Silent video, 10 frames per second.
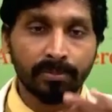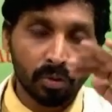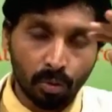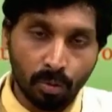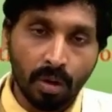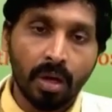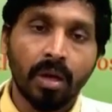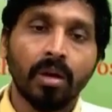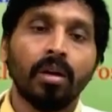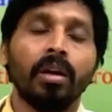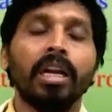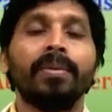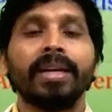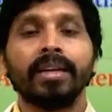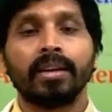So
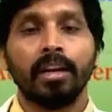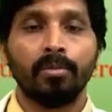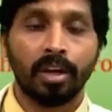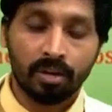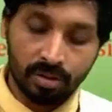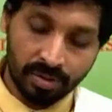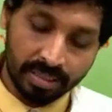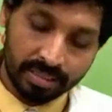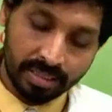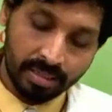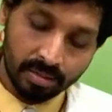elevated chylomicron you can see.